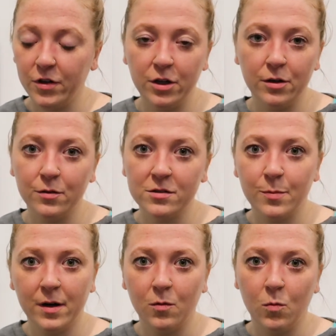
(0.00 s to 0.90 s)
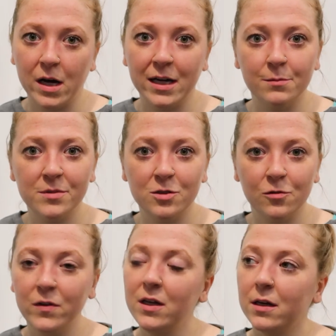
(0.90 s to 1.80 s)
videos about why I'm
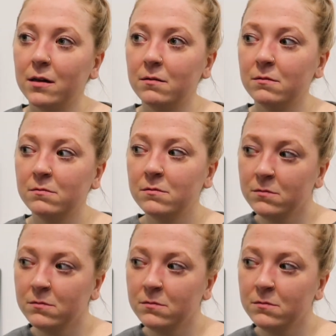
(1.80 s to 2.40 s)
still vegan